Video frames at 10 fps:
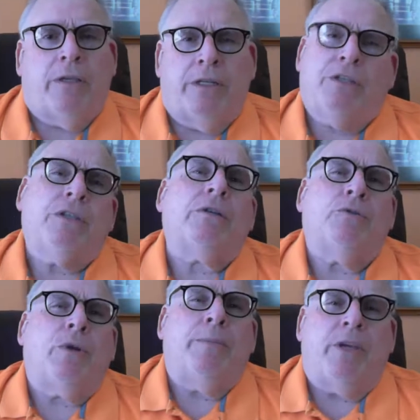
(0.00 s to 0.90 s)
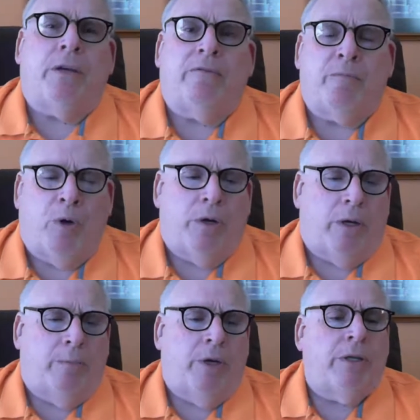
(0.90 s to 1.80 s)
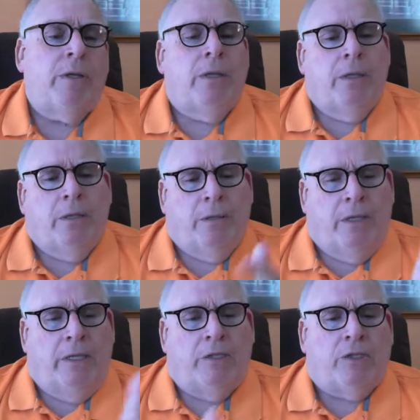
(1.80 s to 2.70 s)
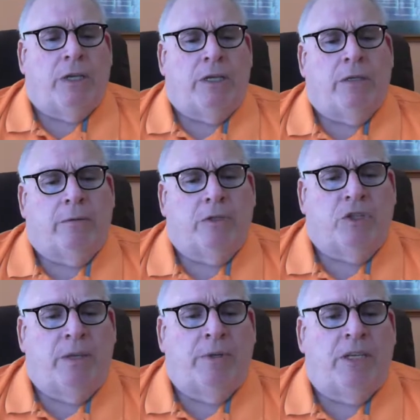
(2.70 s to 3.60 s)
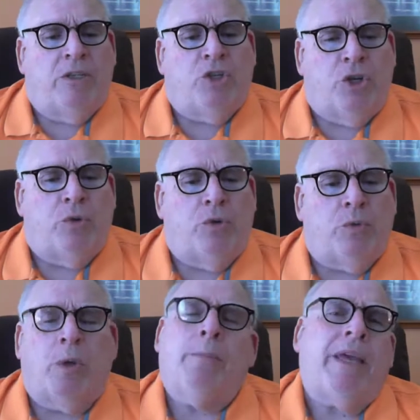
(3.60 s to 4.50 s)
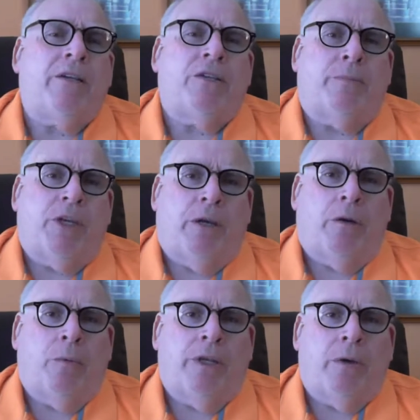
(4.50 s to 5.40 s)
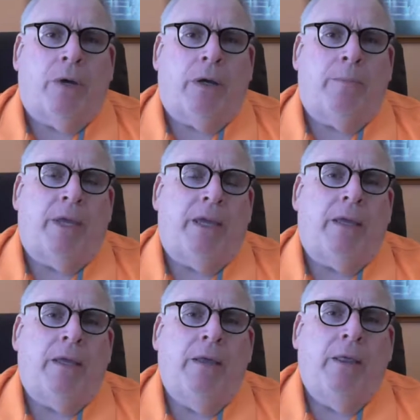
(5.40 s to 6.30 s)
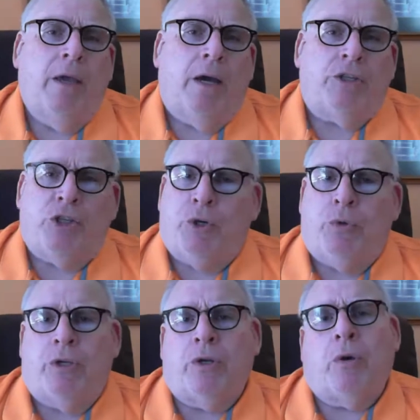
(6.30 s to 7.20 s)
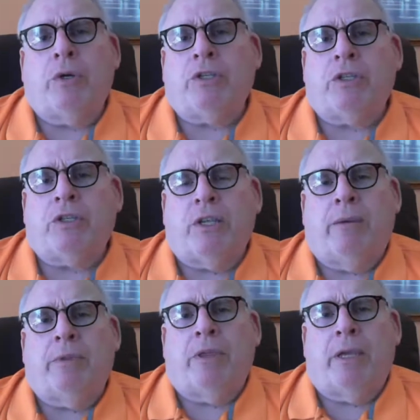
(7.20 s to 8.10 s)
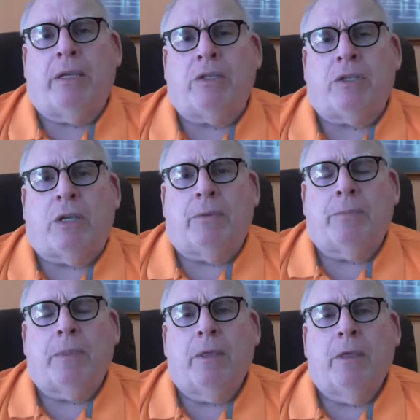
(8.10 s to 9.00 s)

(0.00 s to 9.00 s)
that he's still dreaming of Mocha. But these CBD chews, we'll make some here. We know how to make a chew. Is the same thing as a